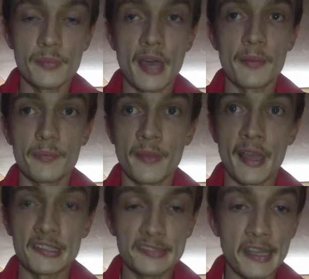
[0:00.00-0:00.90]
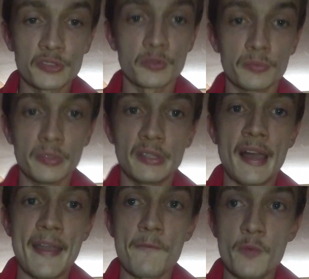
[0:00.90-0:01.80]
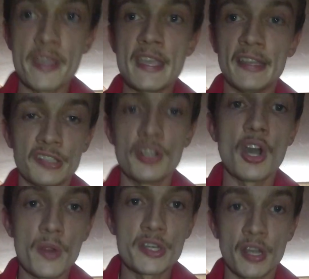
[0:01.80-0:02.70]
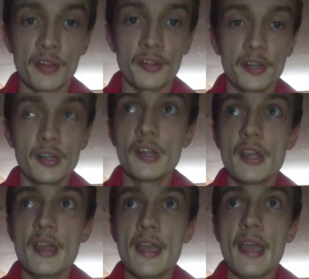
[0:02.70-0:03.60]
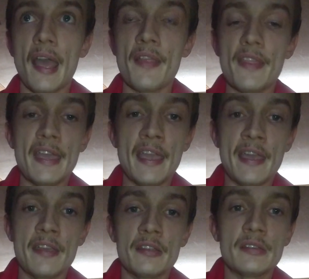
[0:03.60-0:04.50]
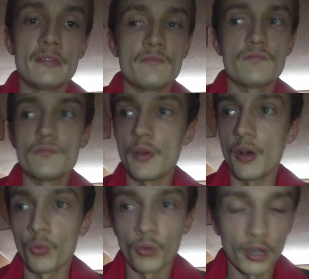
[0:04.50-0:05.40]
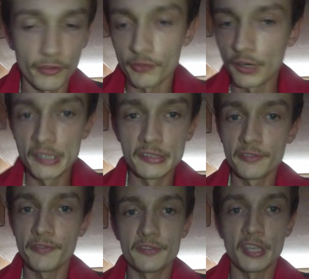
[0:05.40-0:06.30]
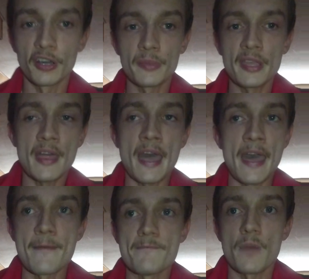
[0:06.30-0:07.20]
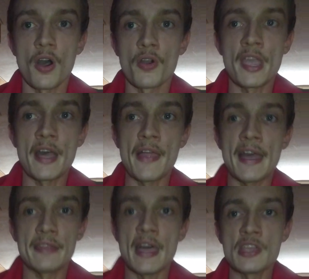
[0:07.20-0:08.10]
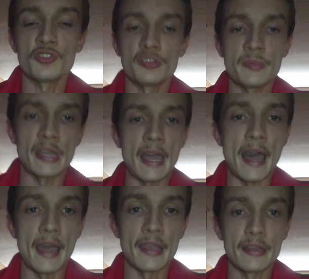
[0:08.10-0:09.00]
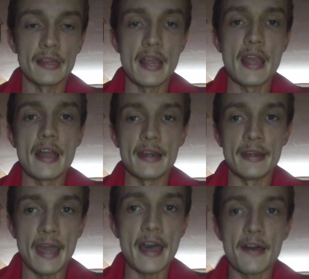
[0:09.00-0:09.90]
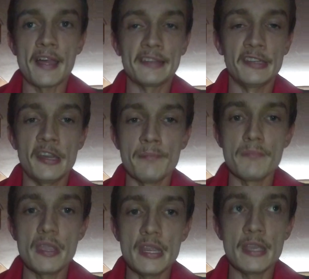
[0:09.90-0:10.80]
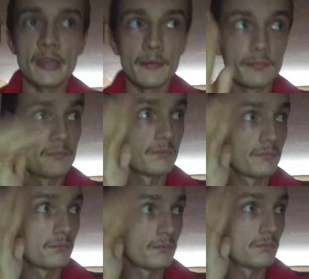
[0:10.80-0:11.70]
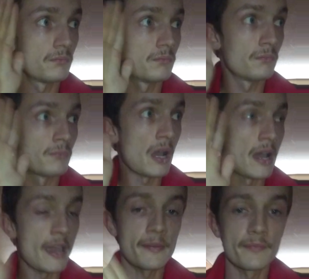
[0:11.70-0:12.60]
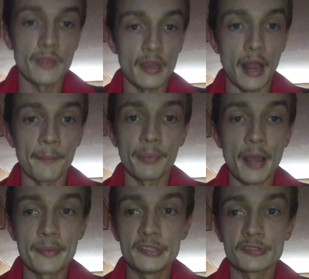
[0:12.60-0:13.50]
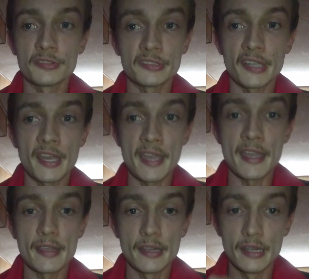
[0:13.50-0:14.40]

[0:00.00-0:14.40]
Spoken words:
not like sexual, but like we get to know each other, and then one of her friends tell me that, oh yeah, that used to be a guy. Now that's an immediate bye. I'm probably just going to say,